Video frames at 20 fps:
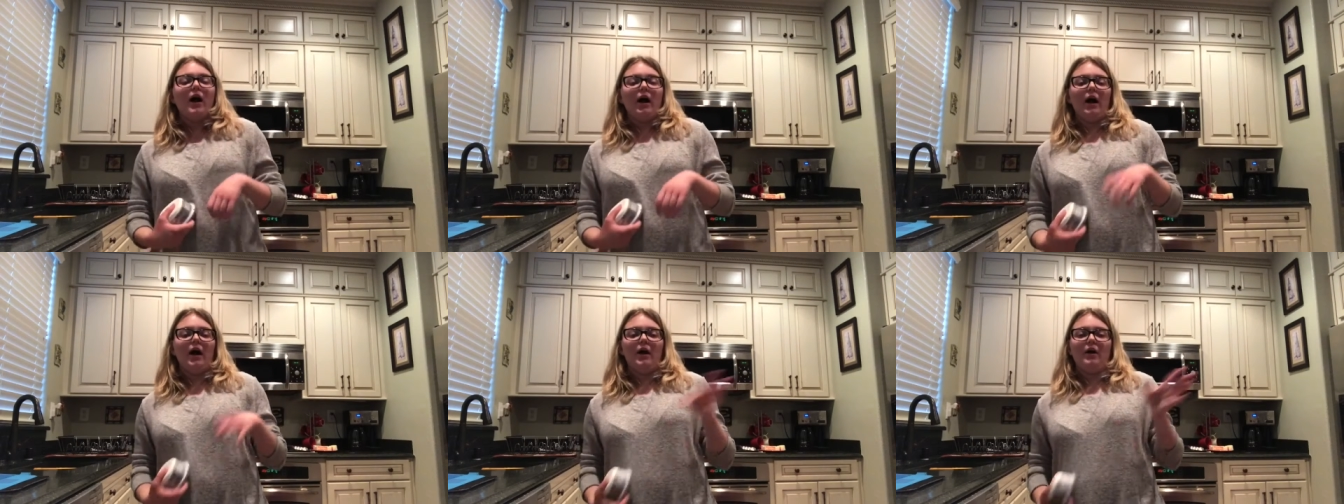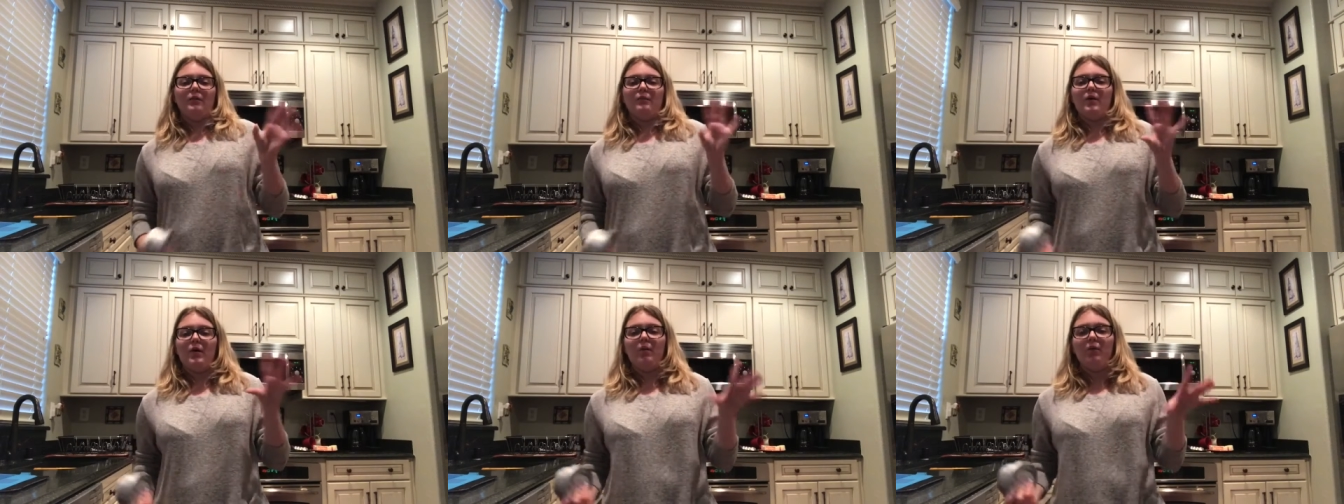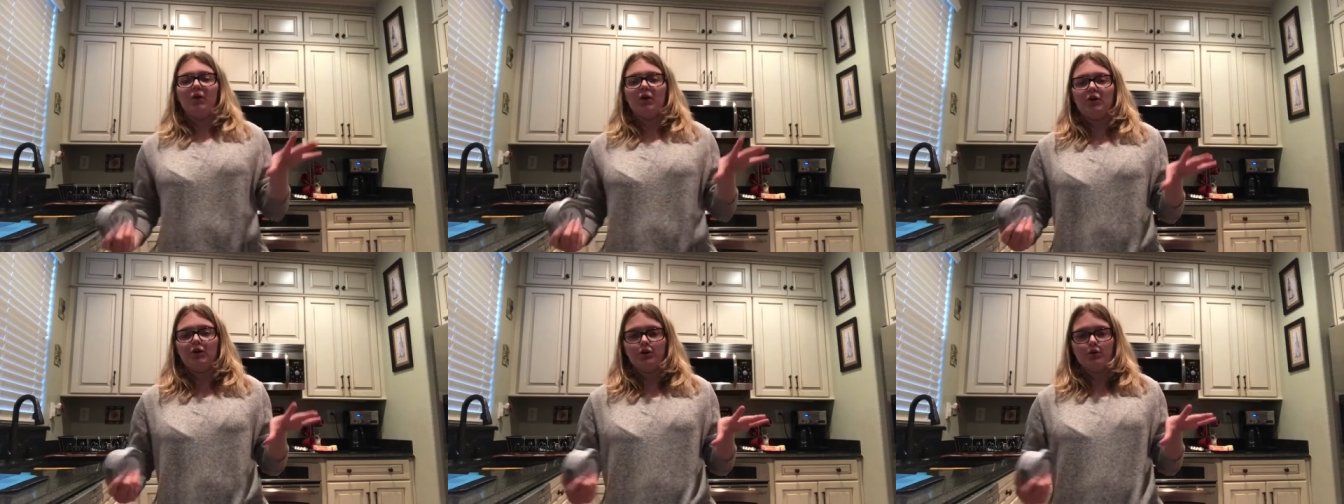a
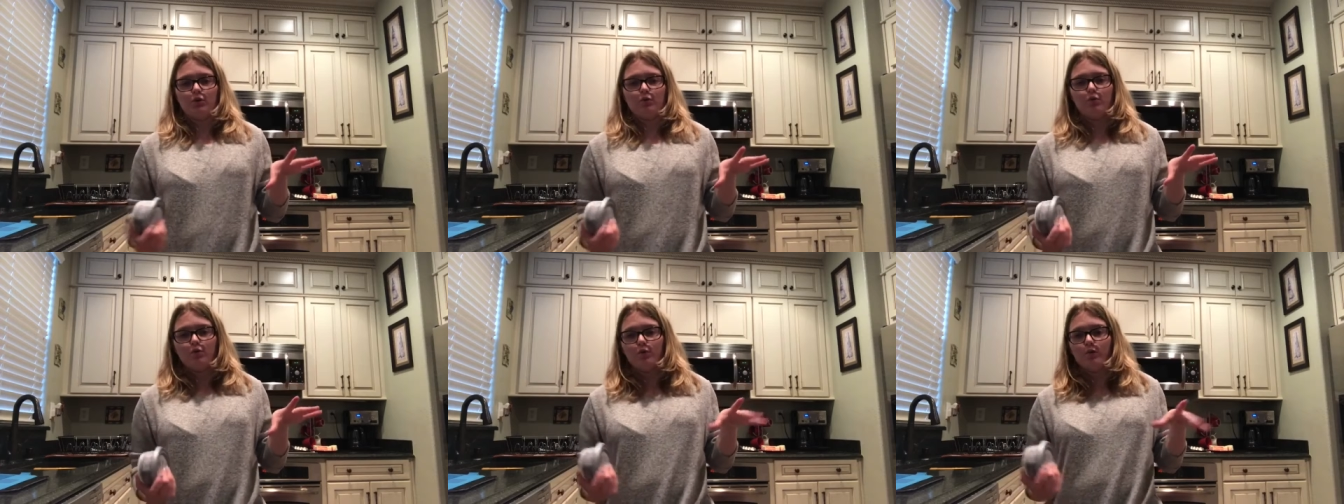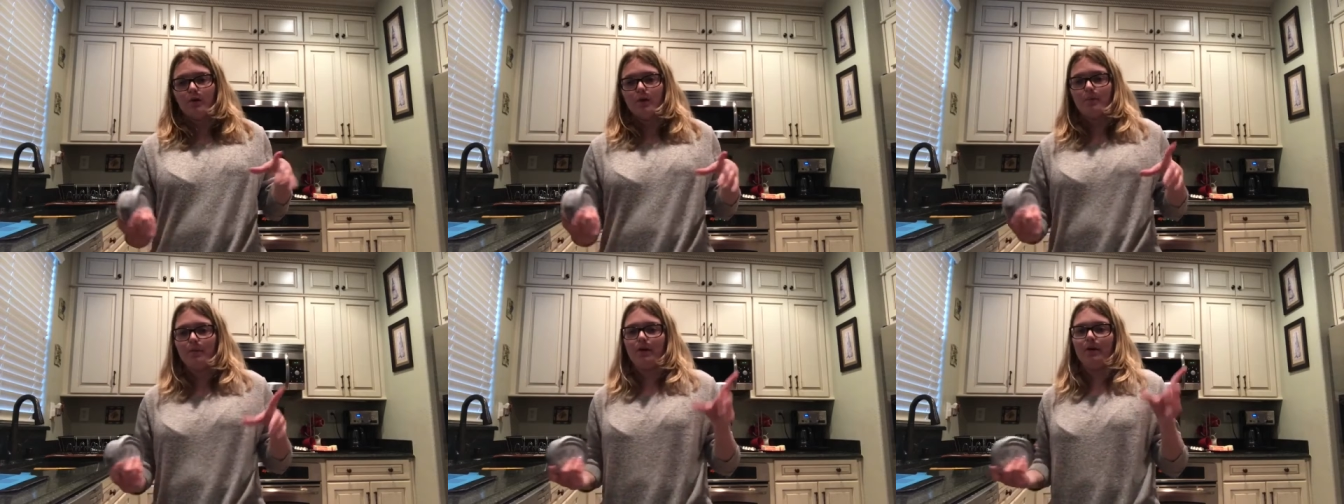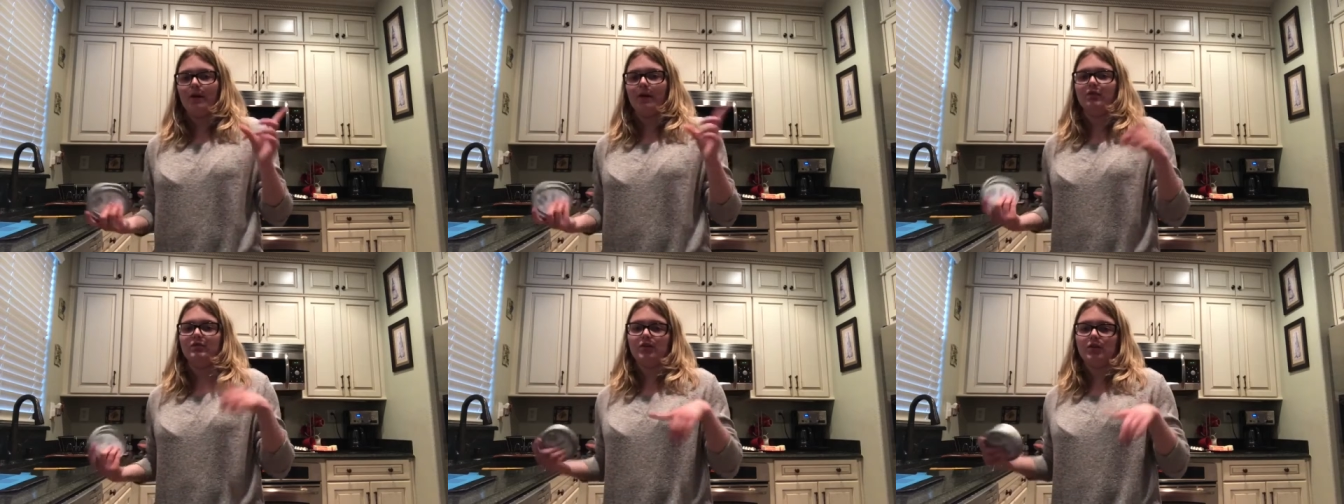part of your Cool Whip,
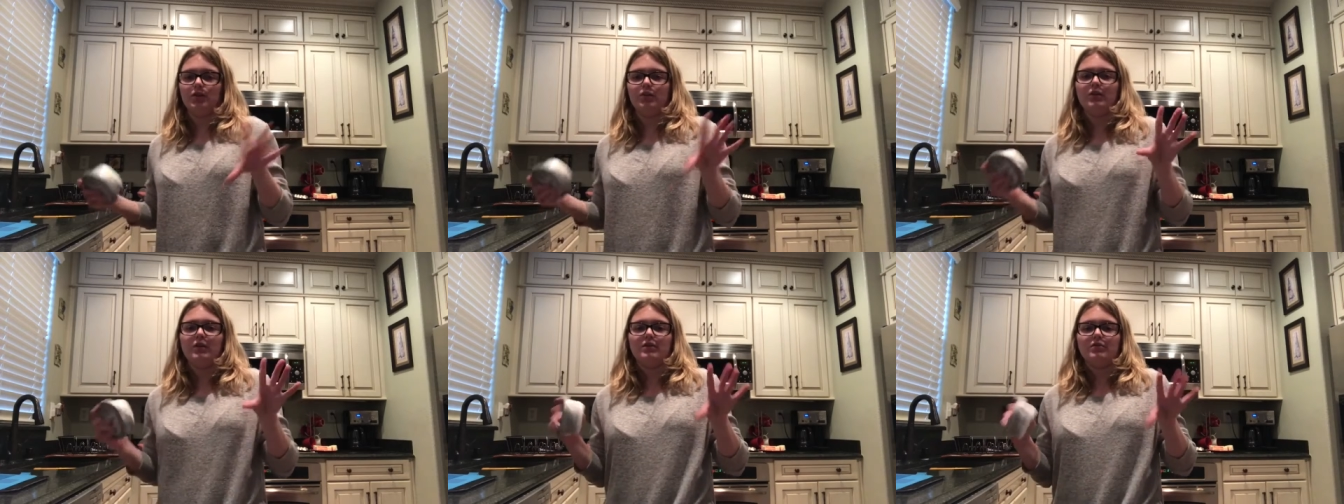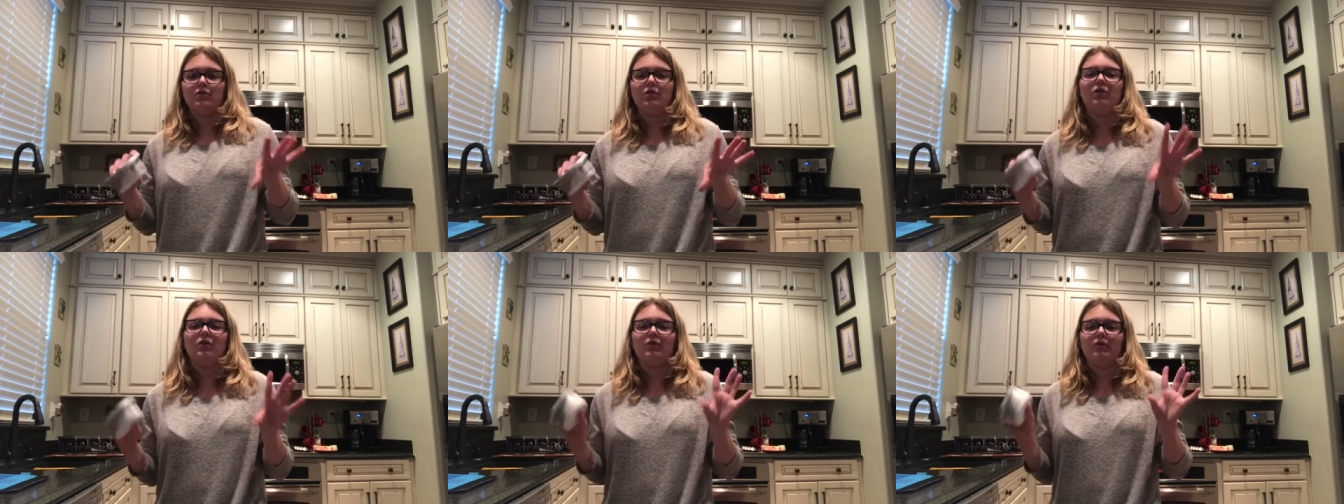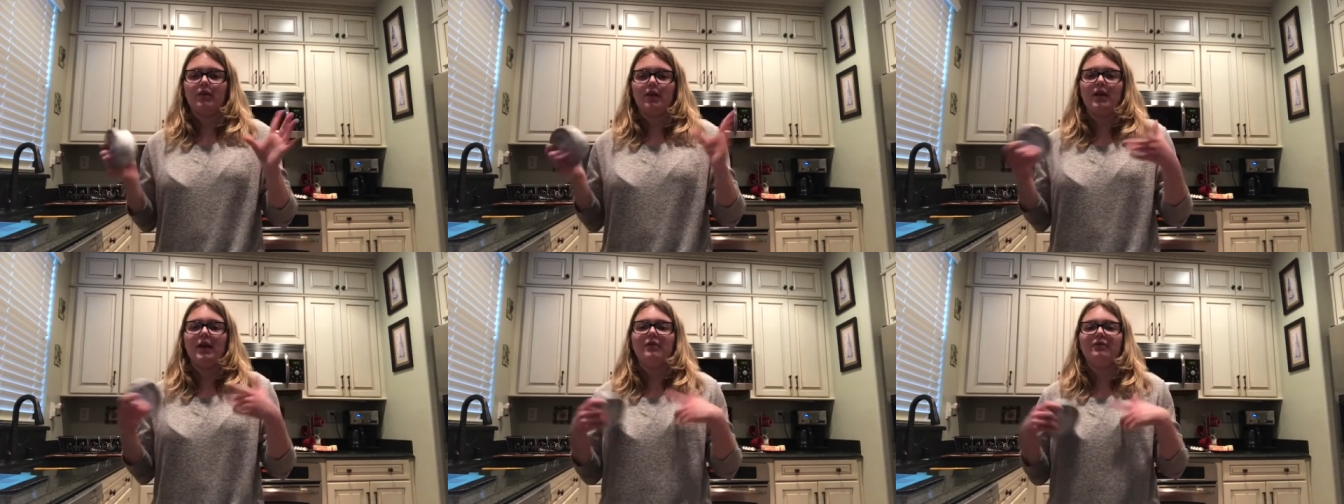and I'll tell you guys
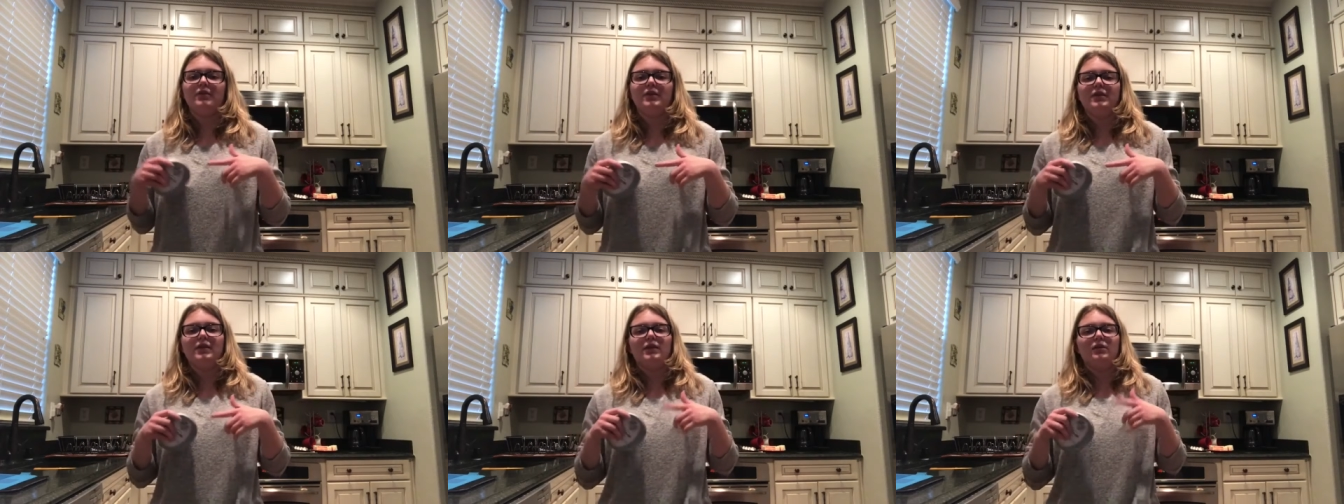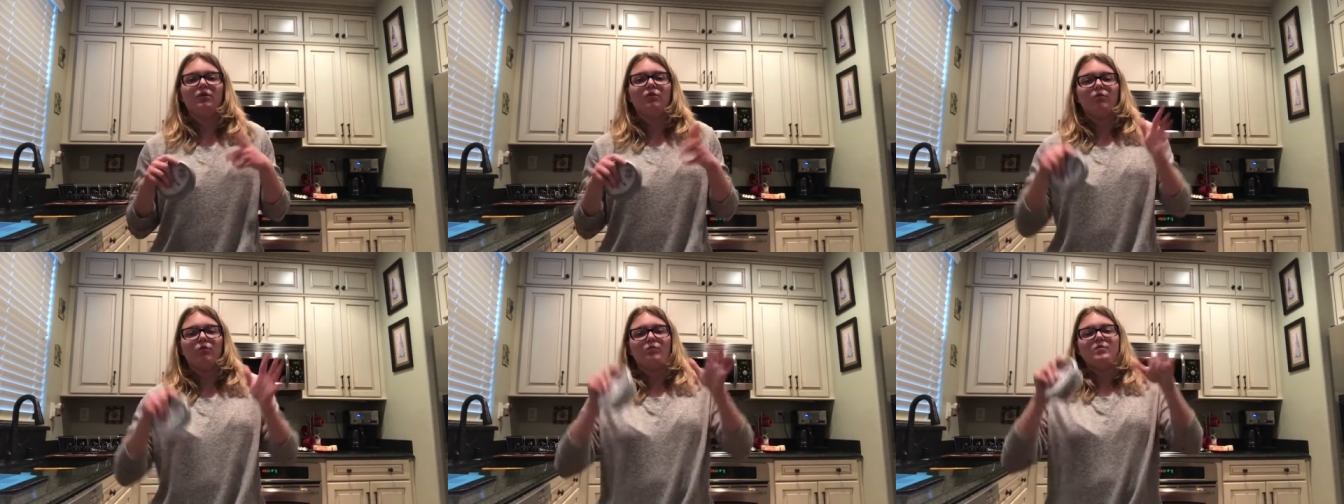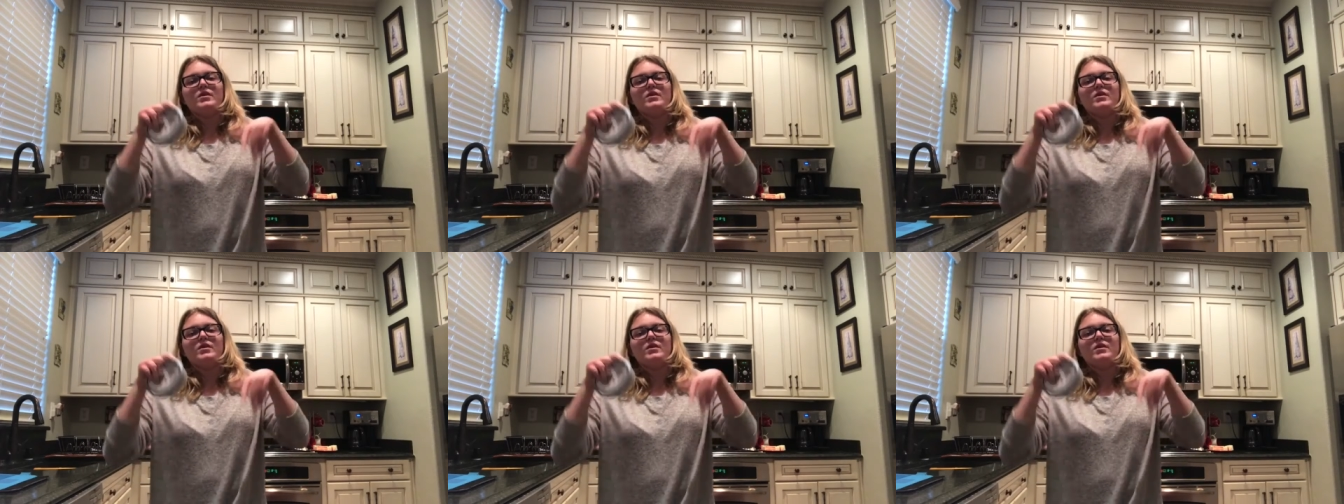all. And everything will